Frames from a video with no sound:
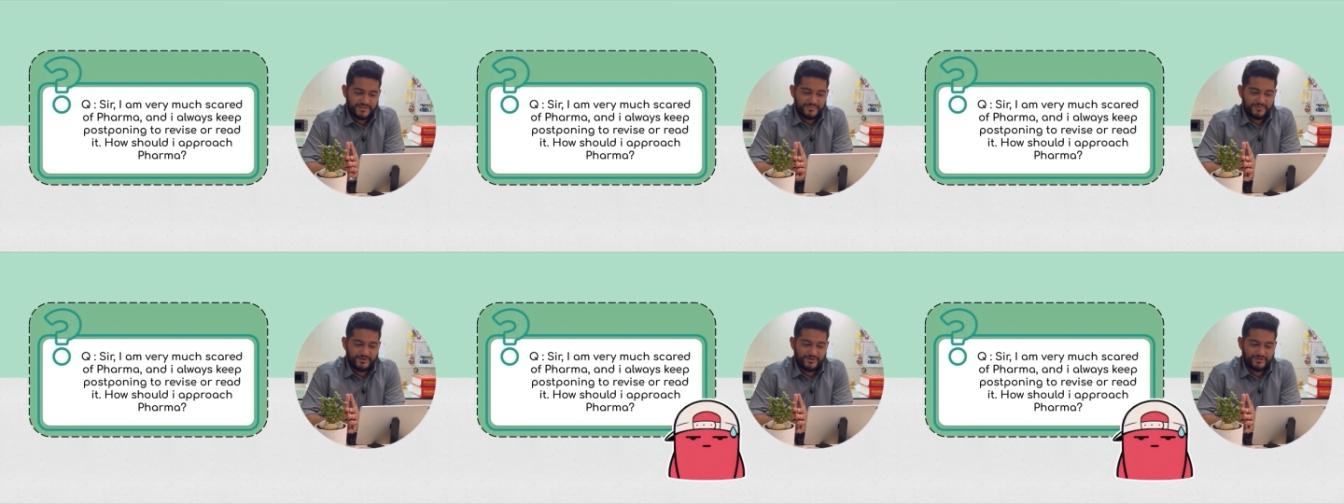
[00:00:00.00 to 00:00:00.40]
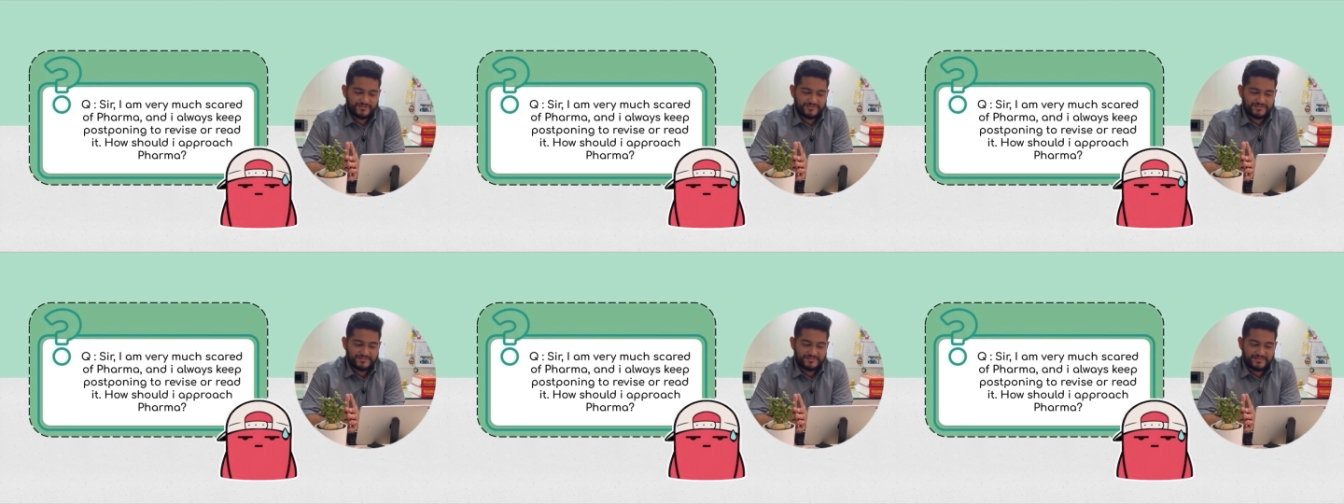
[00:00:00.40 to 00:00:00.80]

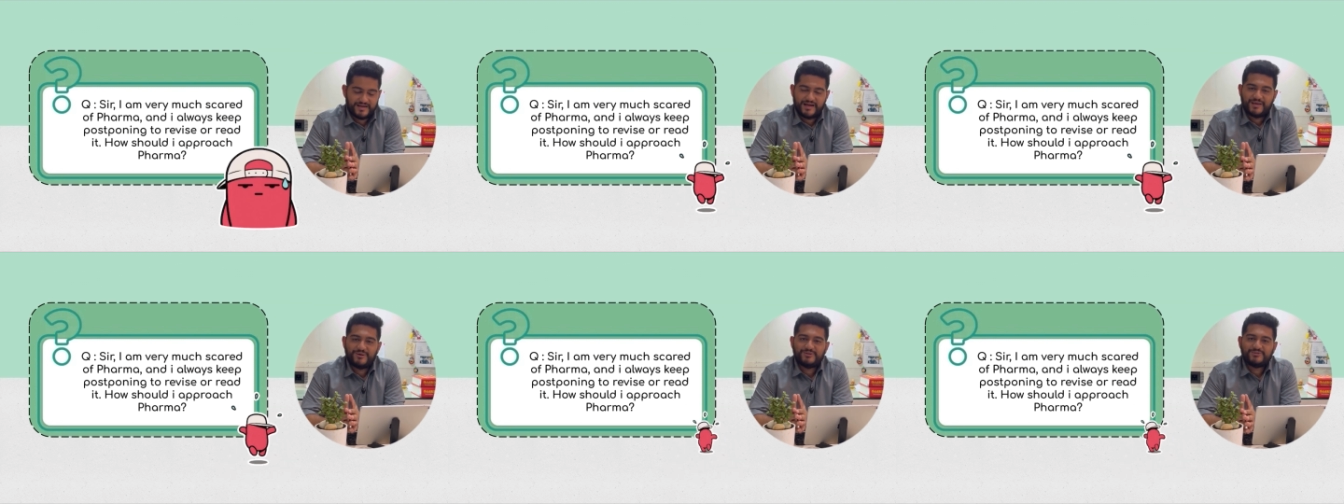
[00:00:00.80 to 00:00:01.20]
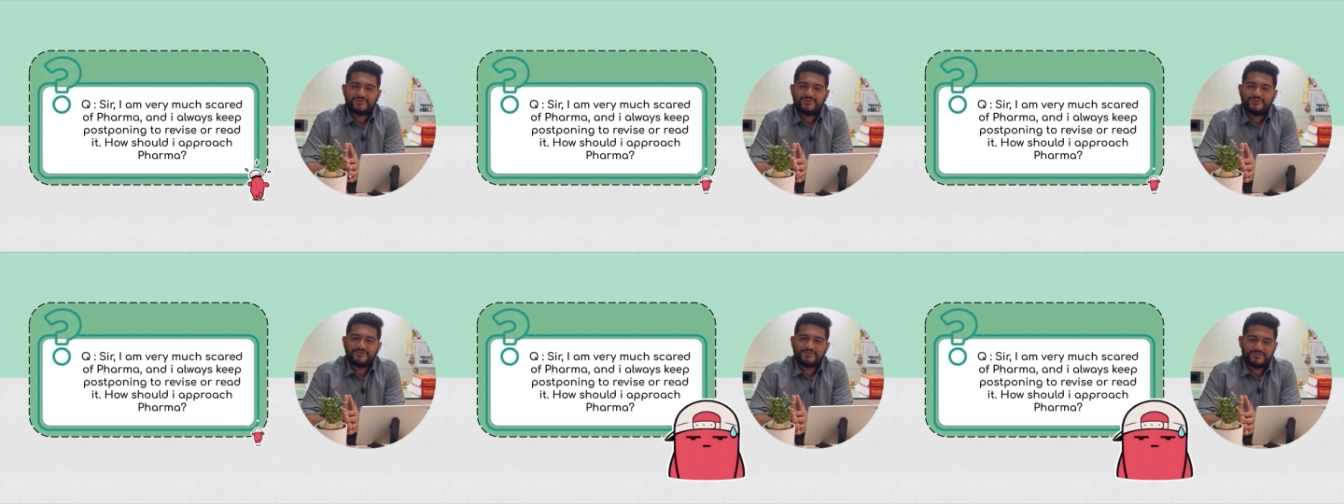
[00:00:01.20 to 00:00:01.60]
because I also
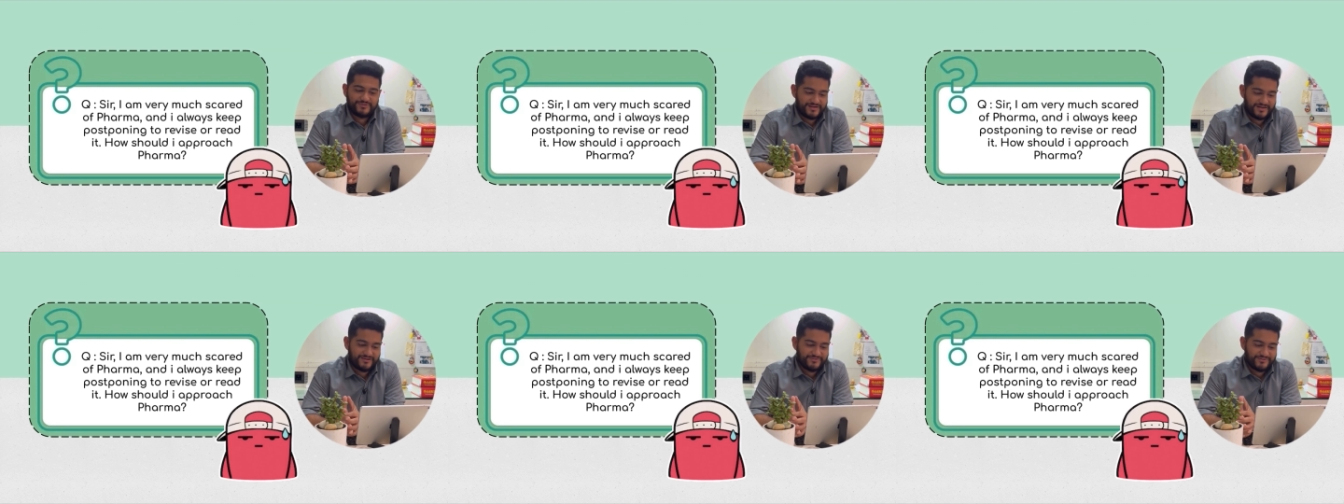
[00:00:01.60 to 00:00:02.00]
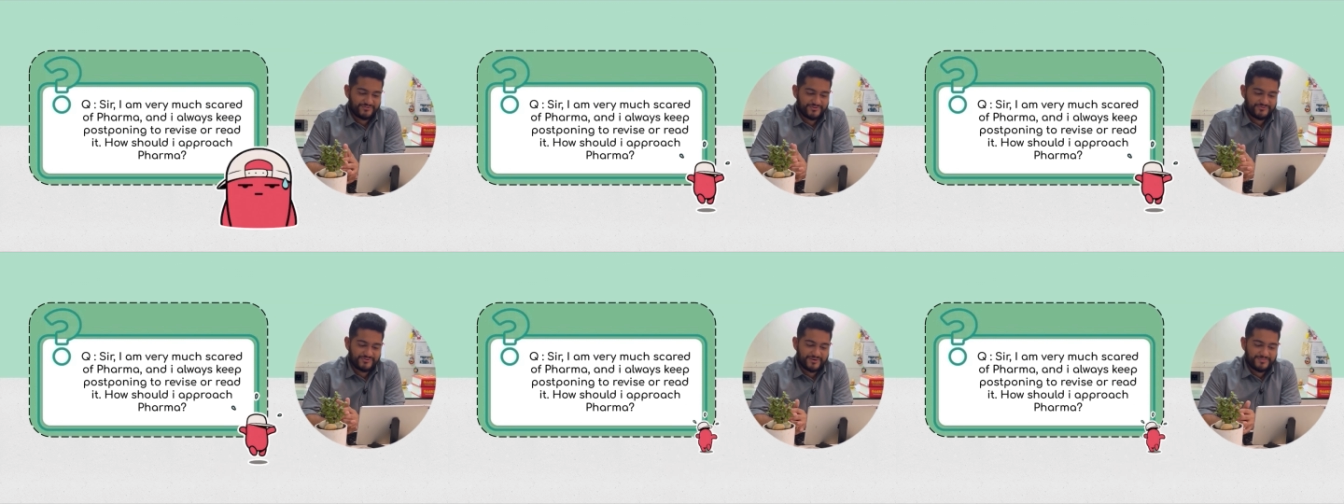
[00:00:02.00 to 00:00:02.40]
used to run away
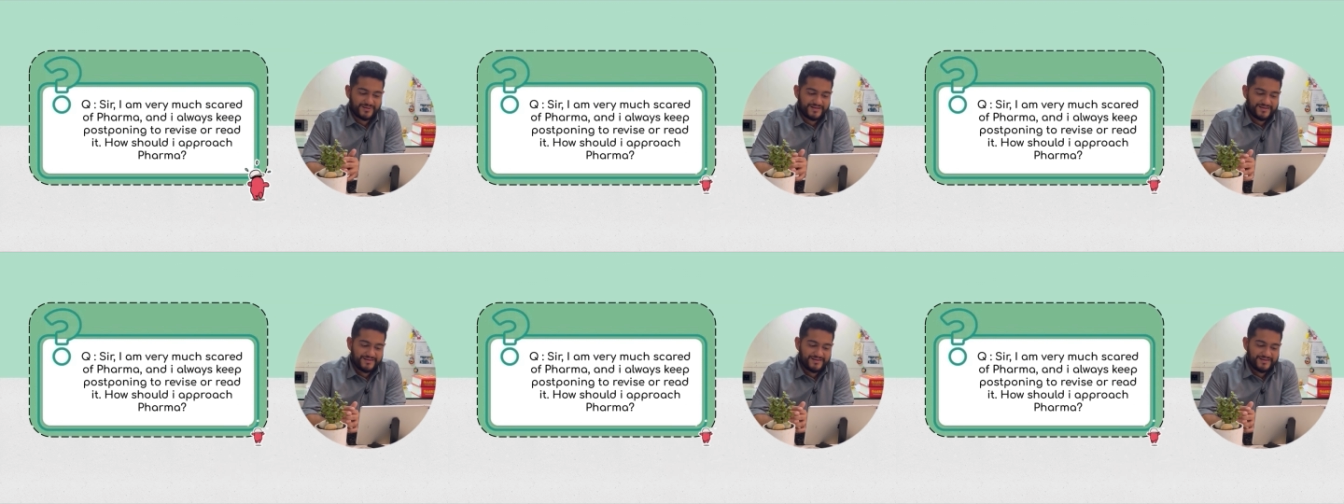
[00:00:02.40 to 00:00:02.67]
from pharma